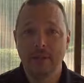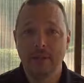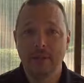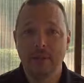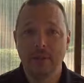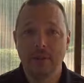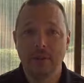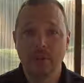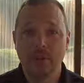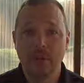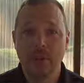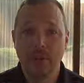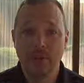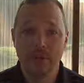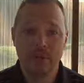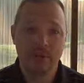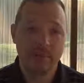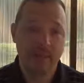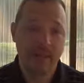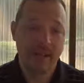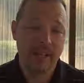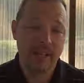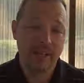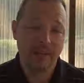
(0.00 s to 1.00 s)
phone calls,
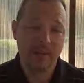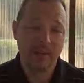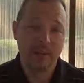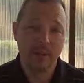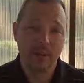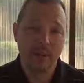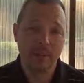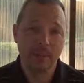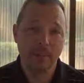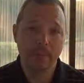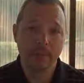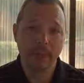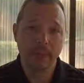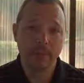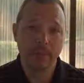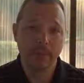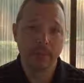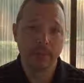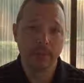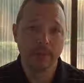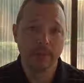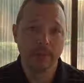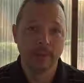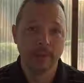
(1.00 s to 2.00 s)
demands from other
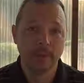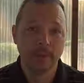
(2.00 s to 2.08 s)
people.